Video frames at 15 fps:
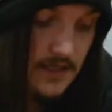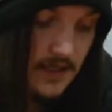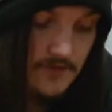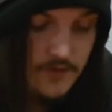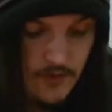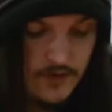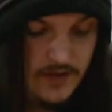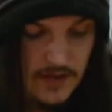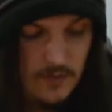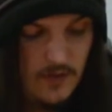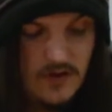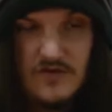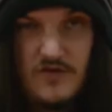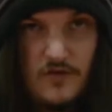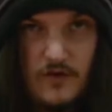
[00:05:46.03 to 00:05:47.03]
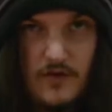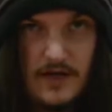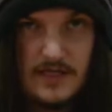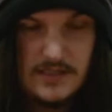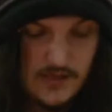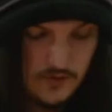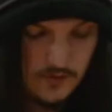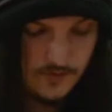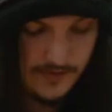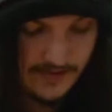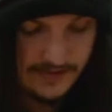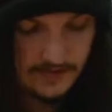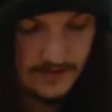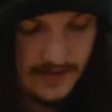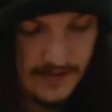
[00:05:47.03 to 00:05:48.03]
If I really wanted to, I guess I could
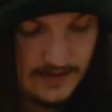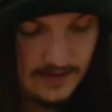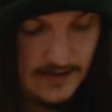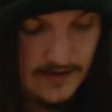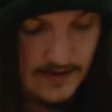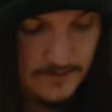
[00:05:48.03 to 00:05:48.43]
play like 4